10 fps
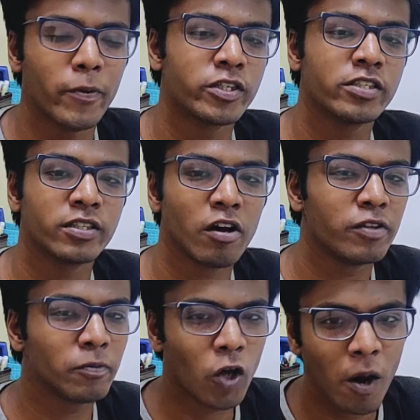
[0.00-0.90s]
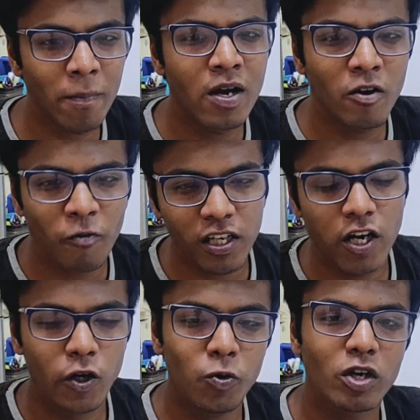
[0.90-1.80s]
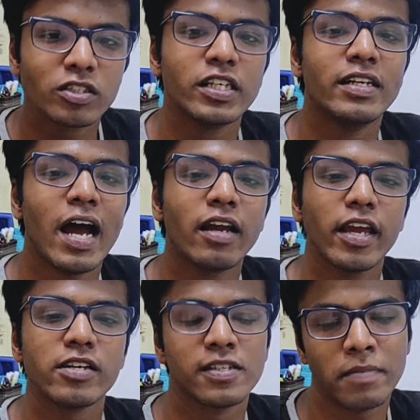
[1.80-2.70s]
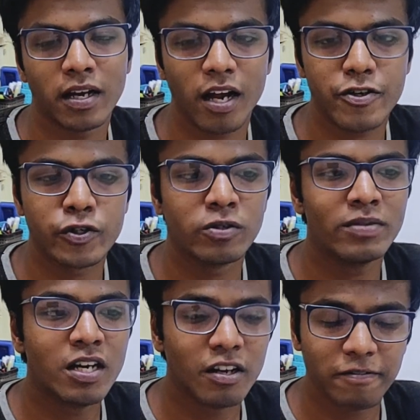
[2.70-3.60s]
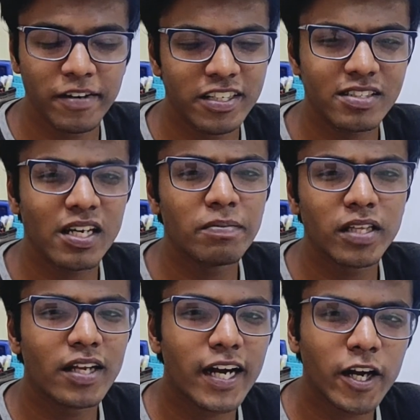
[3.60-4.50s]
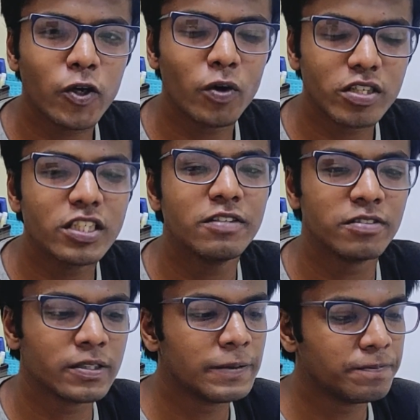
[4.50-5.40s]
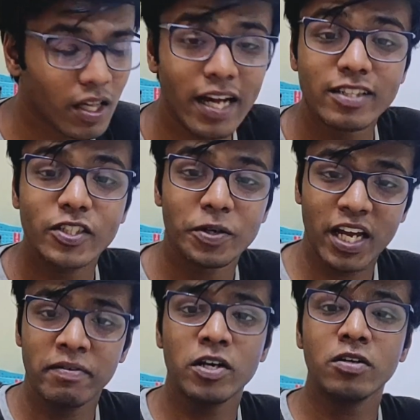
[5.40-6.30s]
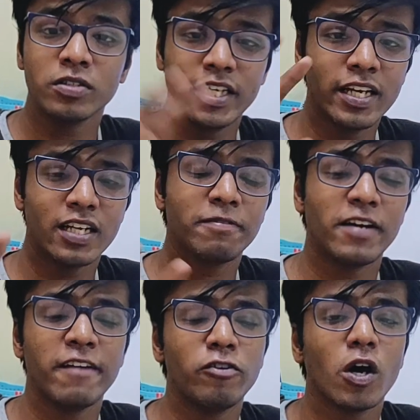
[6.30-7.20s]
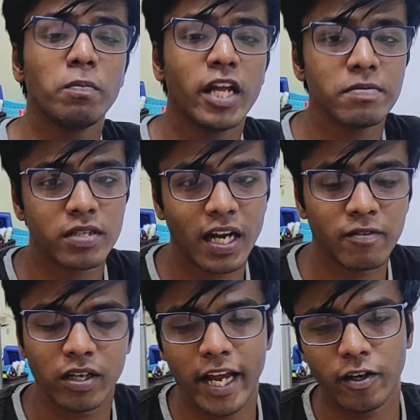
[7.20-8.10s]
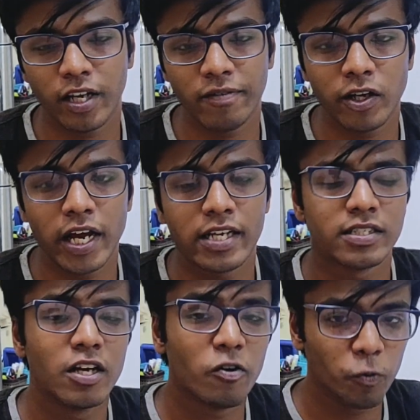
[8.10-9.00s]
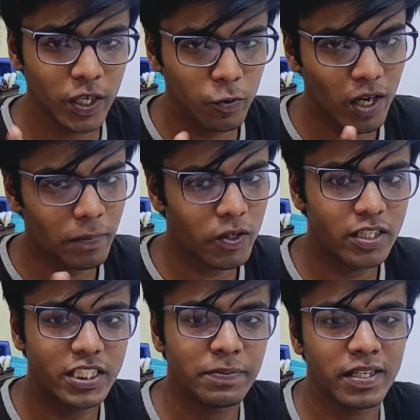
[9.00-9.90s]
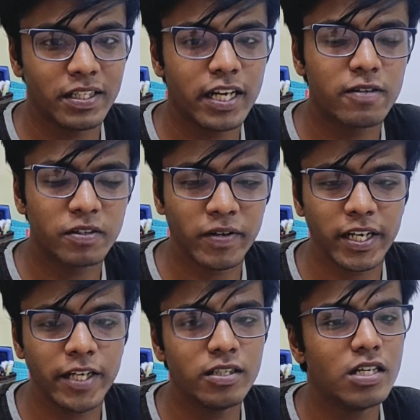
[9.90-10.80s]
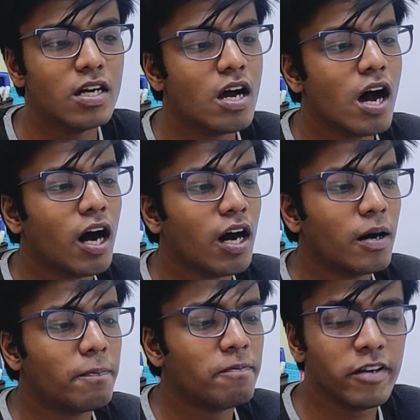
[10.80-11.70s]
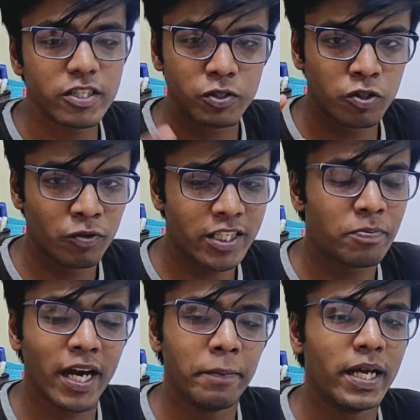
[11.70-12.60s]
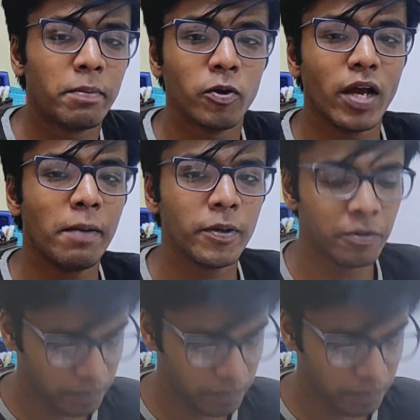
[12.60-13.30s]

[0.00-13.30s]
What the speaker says: my position of the top 1 or 2 or 3 rankings in my classroom, which is something that I do achieve. And so here we go. Here are the 5 top tips that I would like to give you guys, with one bonus tip at the end of the video, which might be able to help